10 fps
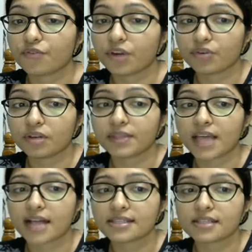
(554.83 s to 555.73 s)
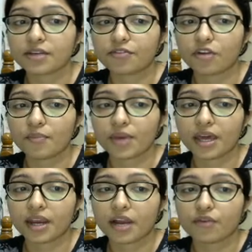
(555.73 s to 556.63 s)
what will be the answer from
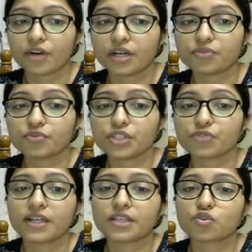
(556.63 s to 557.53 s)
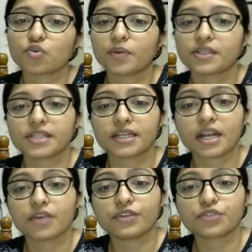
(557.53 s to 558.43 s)
here, and what, which one is superset
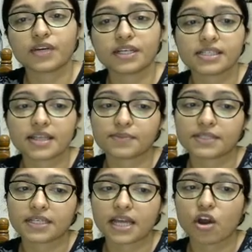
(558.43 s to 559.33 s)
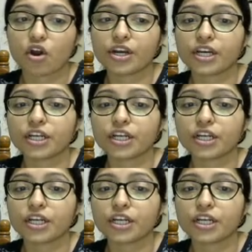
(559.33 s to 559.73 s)
and which one is subset. I already